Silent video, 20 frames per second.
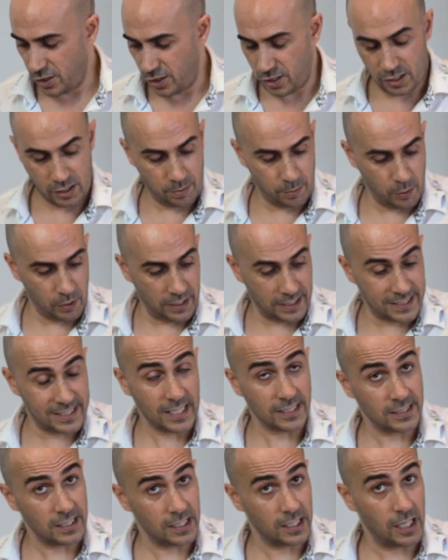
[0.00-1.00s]
noticeable that
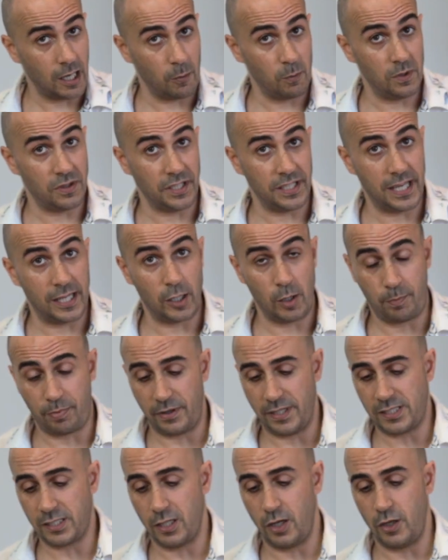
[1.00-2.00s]
doesn't come with the
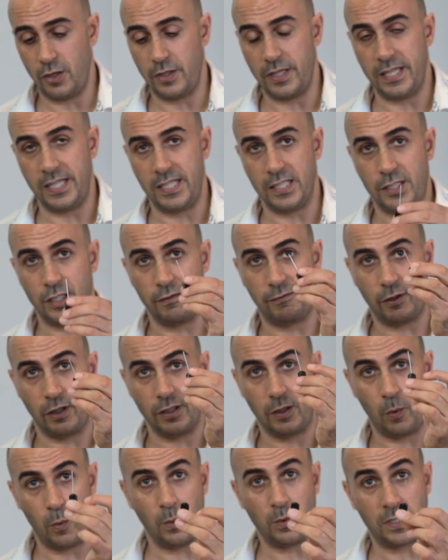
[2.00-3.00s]
Nanopresso is you've
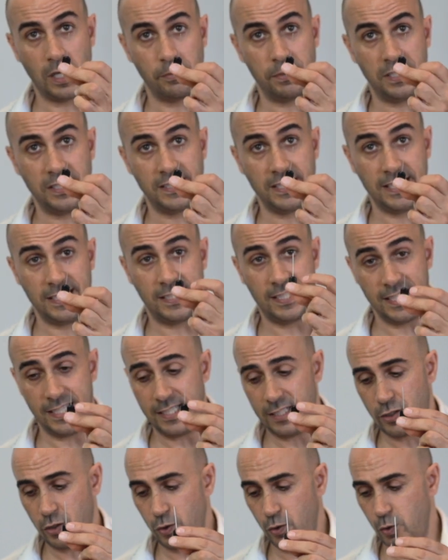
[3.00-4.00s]
got your
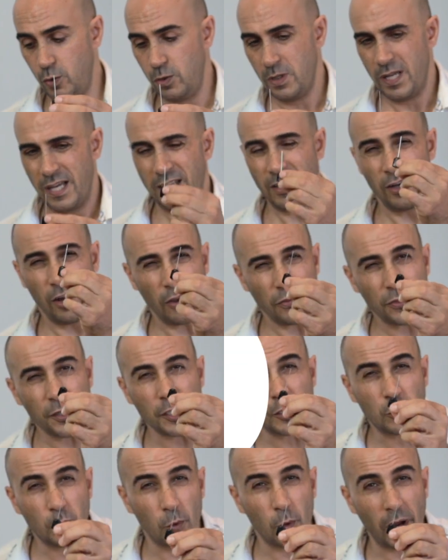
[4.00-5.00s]
WDT tool. Not
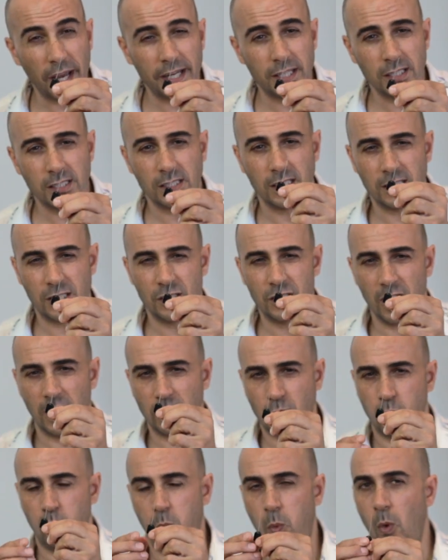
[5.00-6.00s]
the greatest, it's
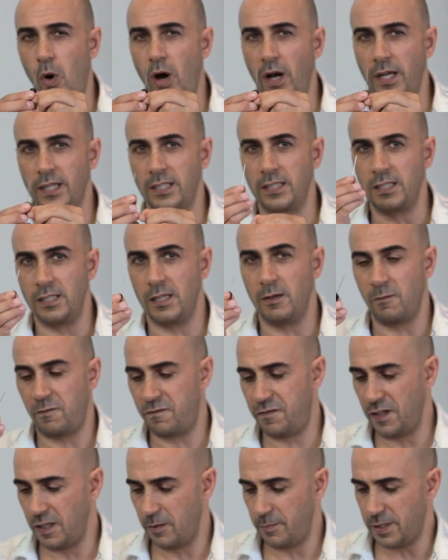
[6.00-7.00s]
just one
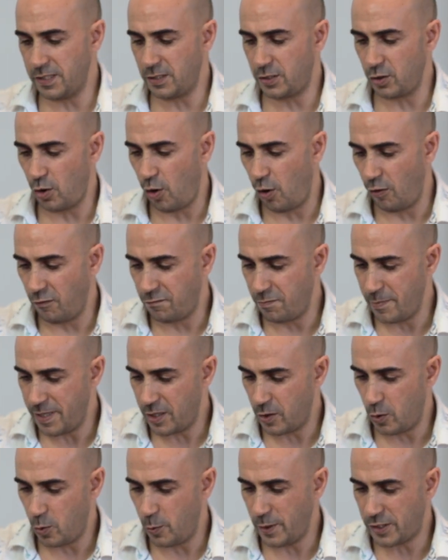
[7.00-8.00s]
filament of
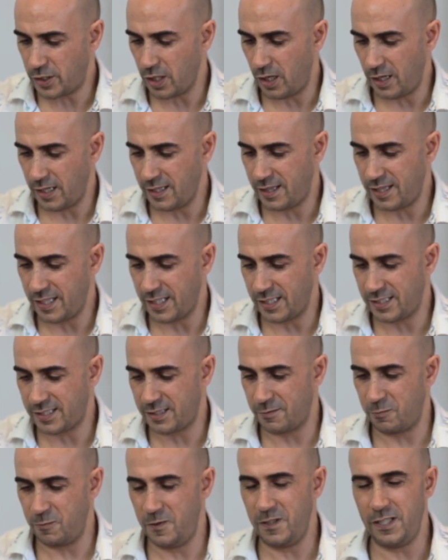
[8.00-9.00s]
metal, which I think
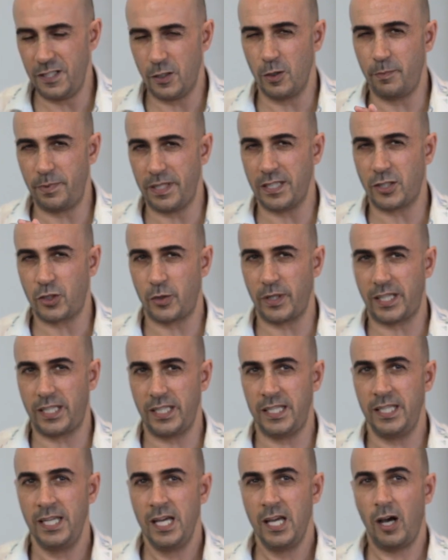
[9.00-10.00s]
is a little bit
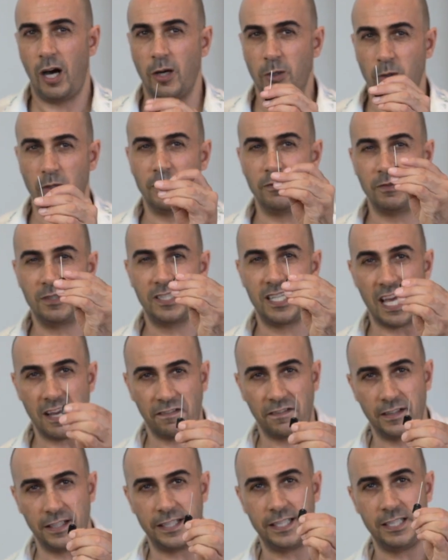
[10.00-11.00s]
tricky. I'd
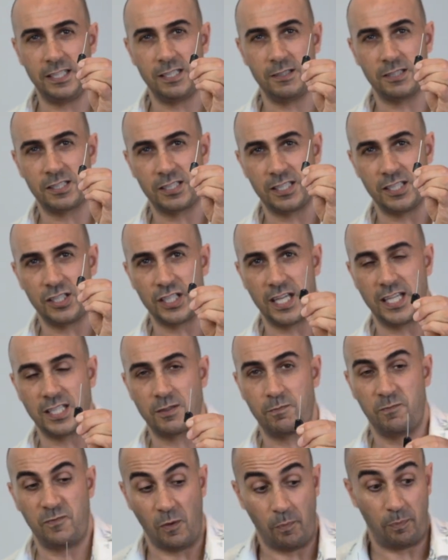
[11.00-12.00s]
definitely
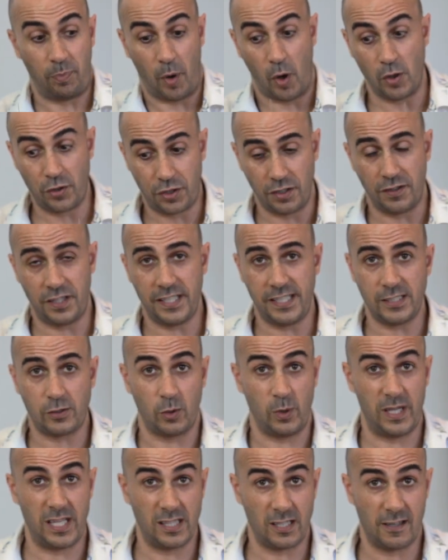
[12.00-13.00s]
suggest for both of these
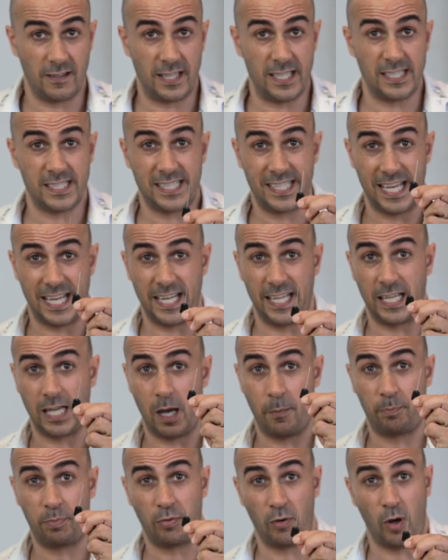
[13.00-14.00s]
or either of these getting
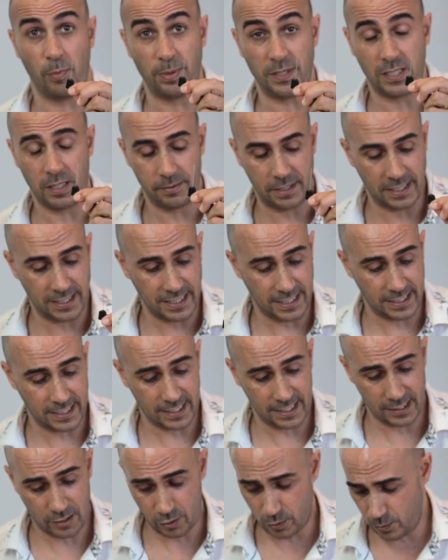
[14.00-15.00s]
a proper
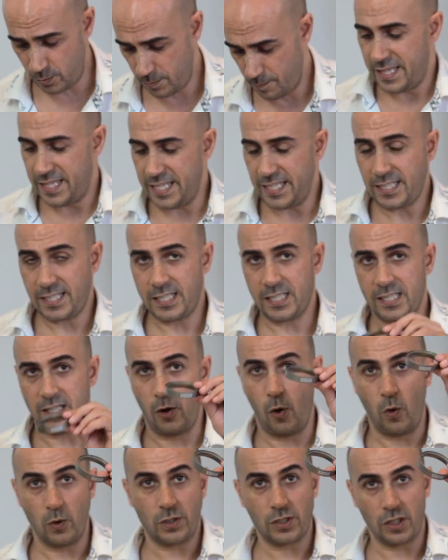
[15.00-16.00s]
WDT tool. This
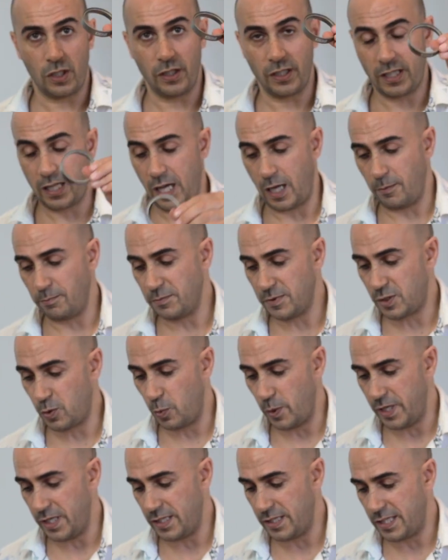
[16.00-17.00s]
also comes
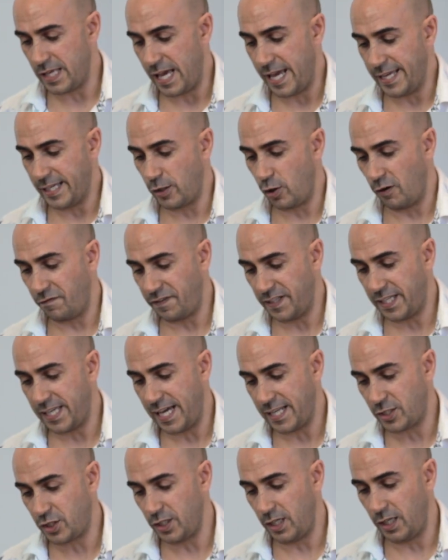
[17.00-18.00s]
with a coffee
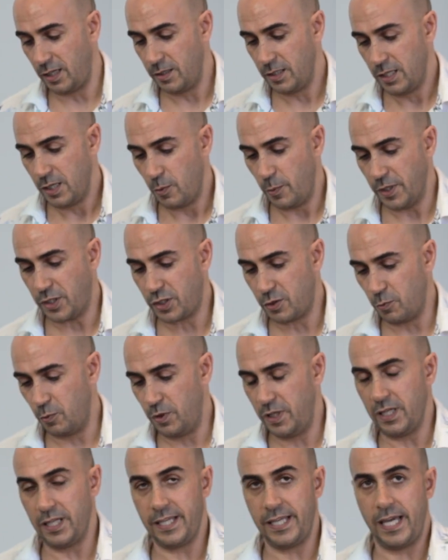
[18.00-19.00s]
catcher, which
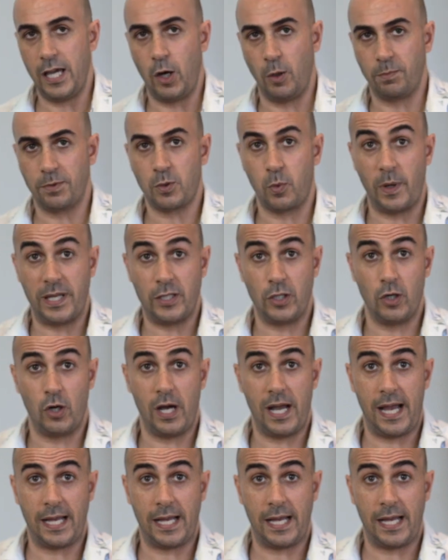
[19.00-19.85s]
really helps when you're